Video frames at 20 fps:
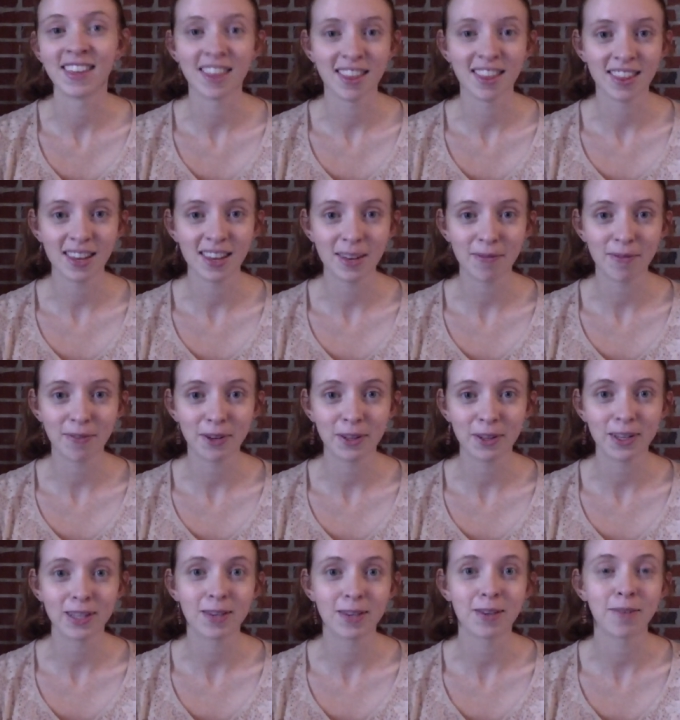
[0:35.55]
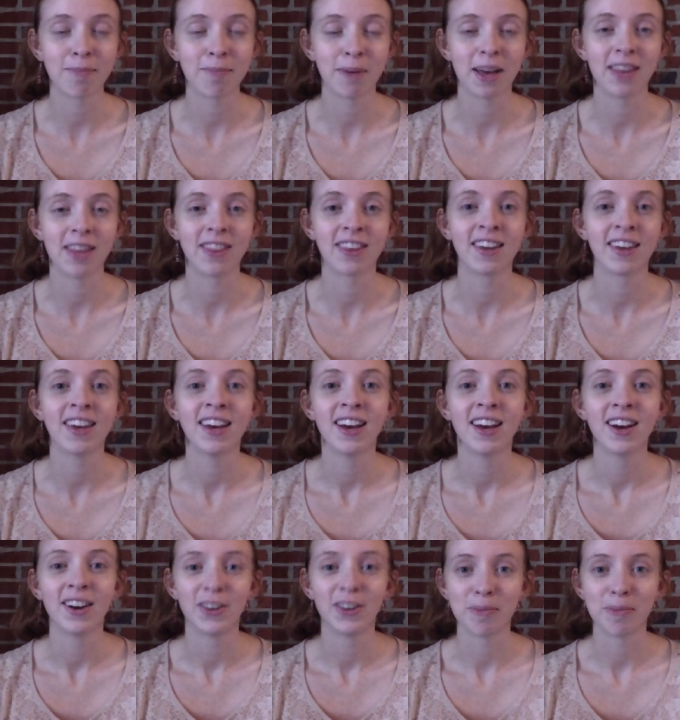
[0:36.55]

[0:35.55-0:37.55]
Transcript: Theme for this month, or the